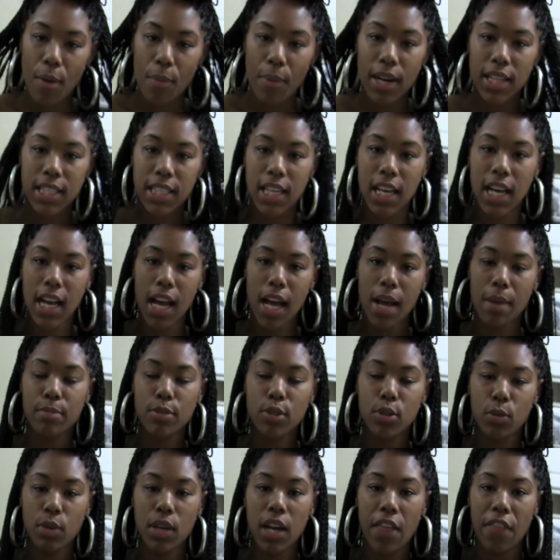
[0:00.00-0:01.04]
wanted to come
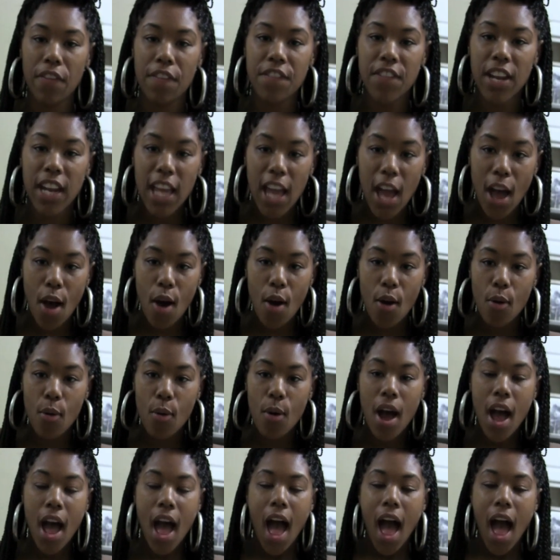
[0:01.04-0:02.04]
to another video